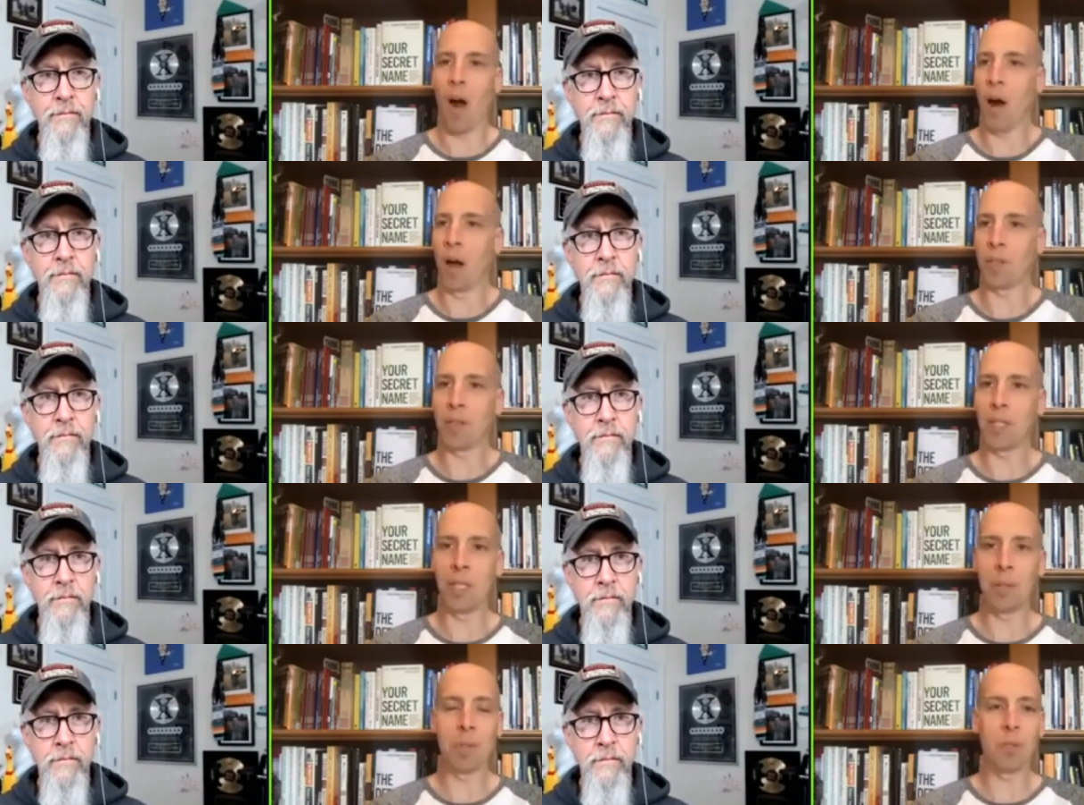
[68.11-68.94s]
Speaker 1: Our
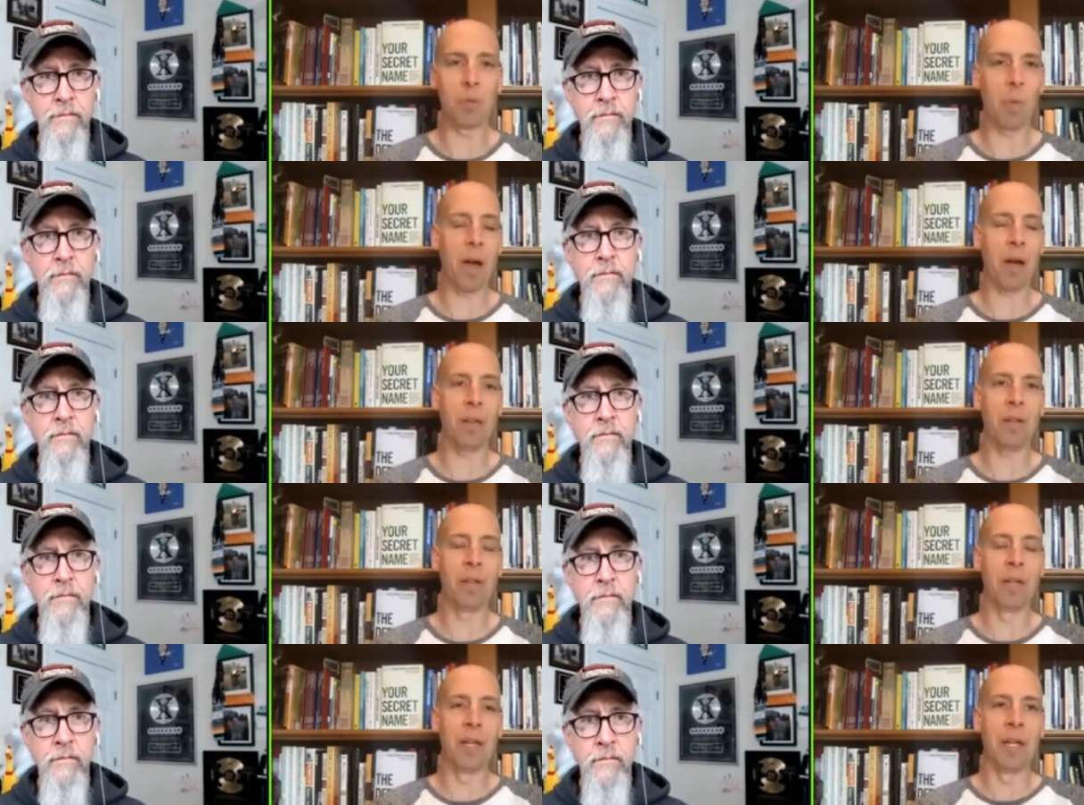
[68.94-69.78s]
team as
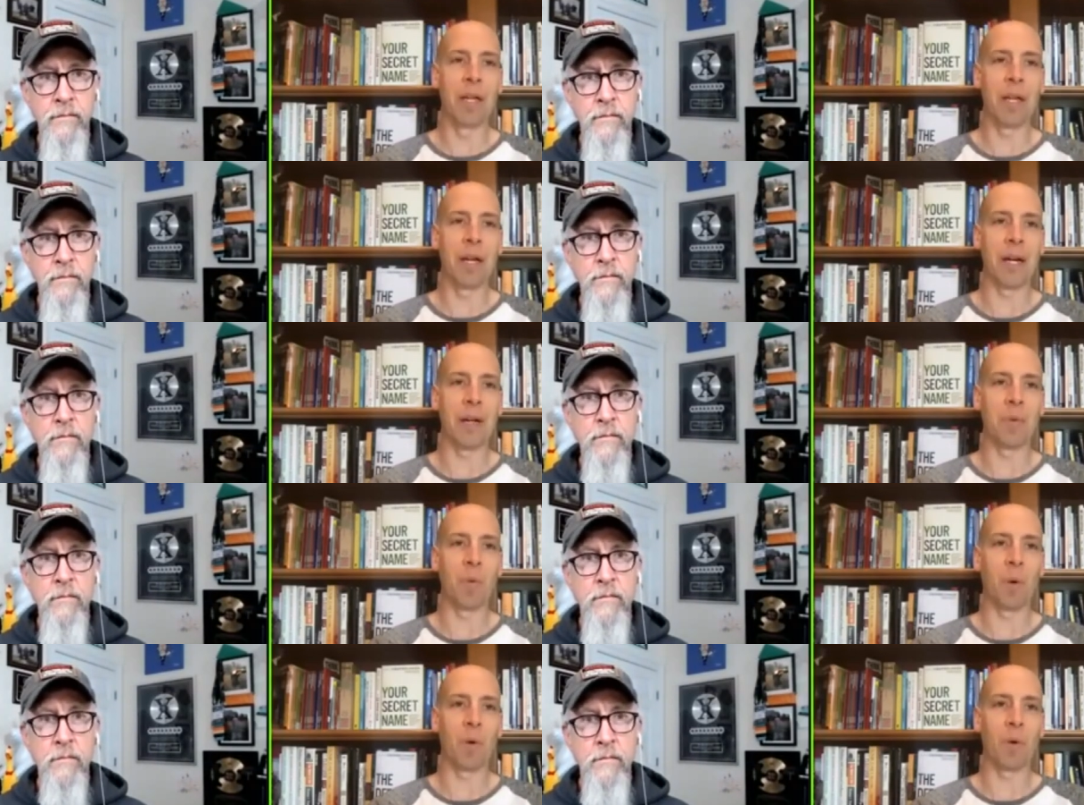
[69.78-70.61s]
well. Uh,
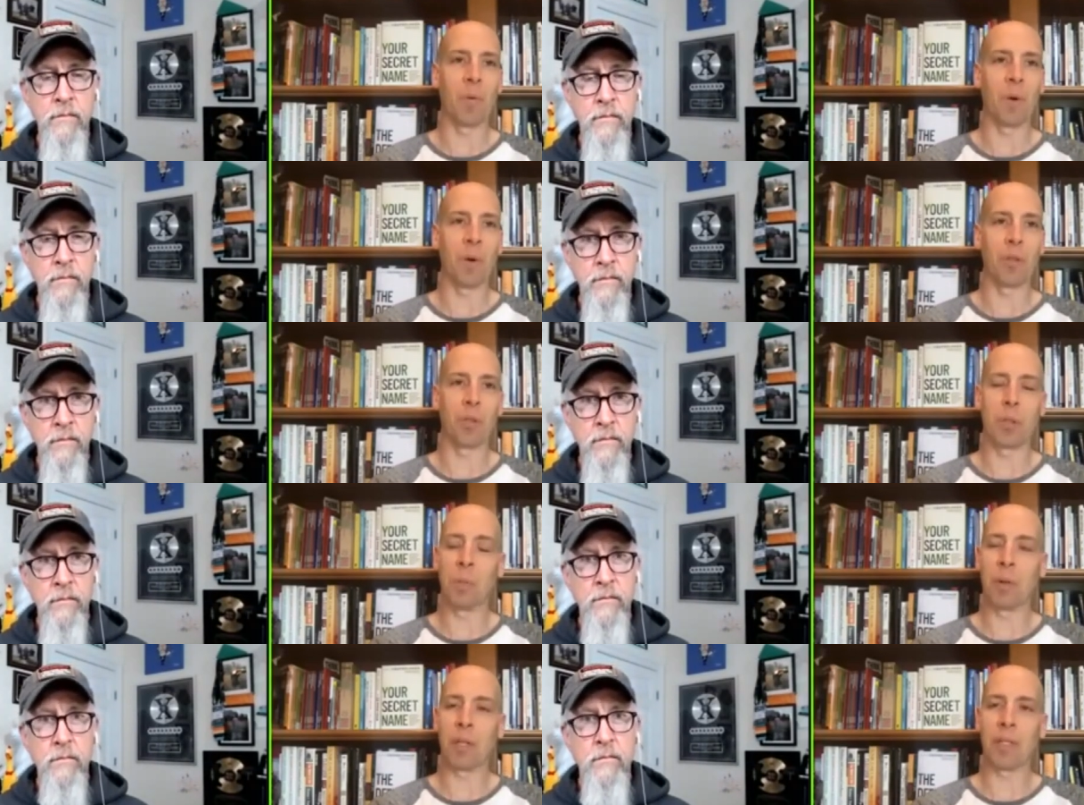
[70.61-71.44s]
we're we're
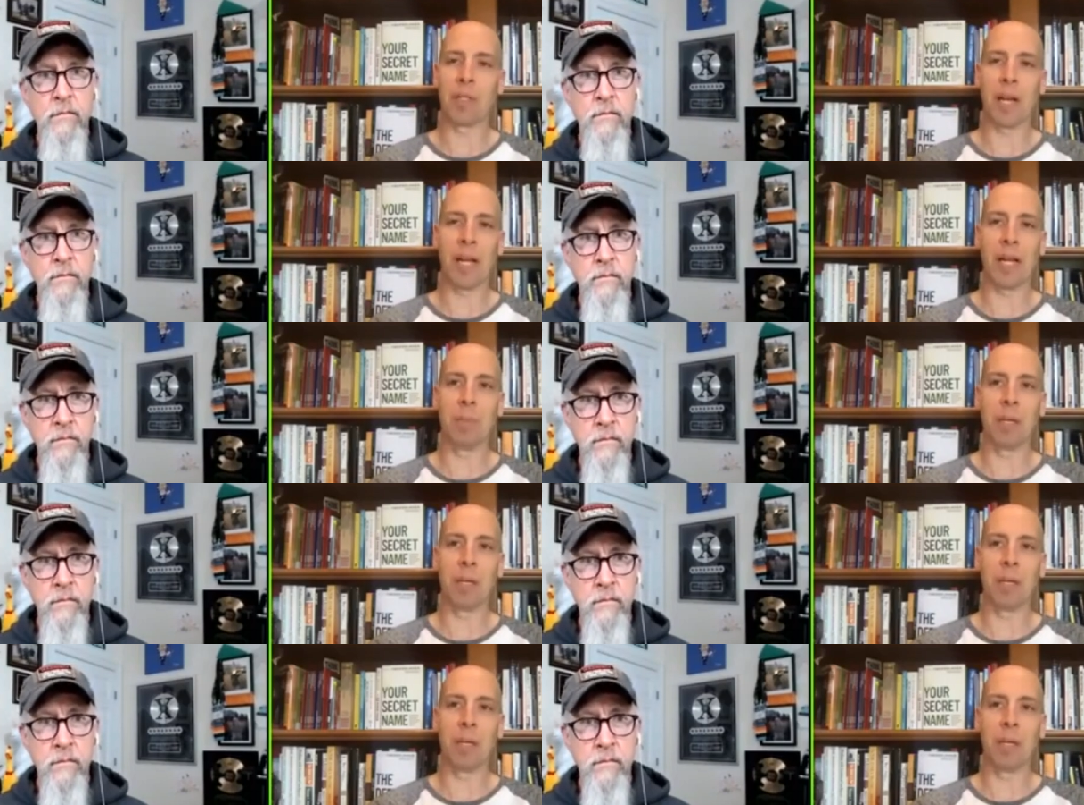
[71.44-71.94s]
super excited.